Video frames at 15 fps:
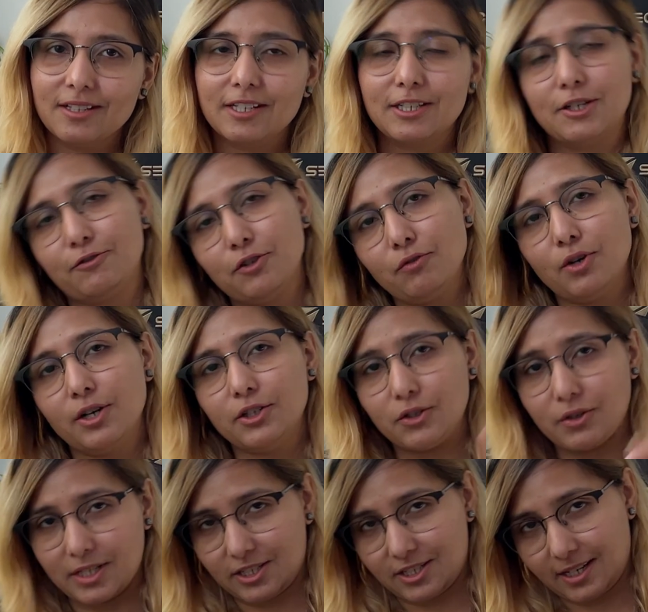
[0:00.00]
and if you want, you
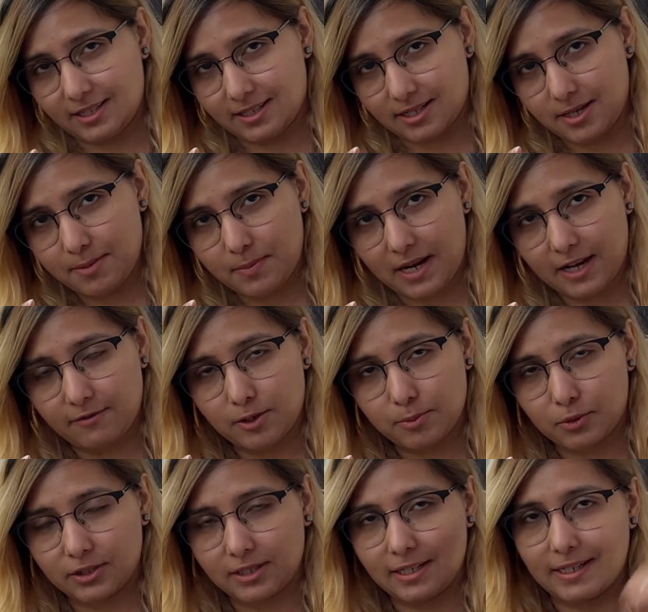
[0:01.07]
can check it out. I will
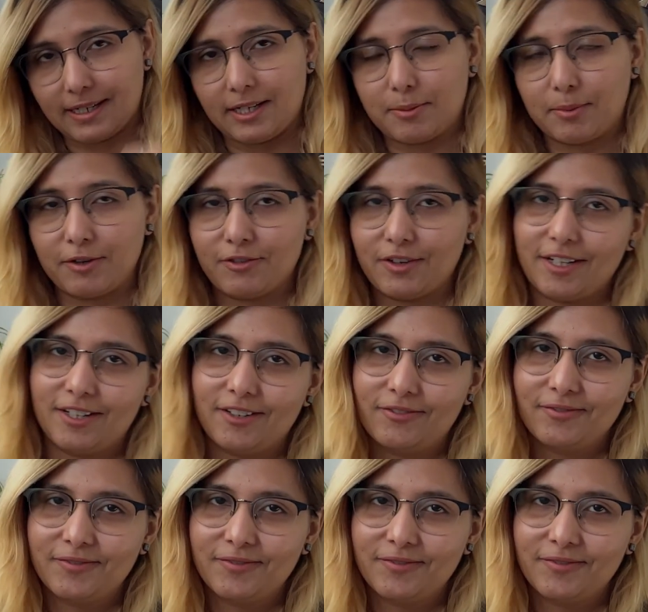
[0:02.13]
put the link above here.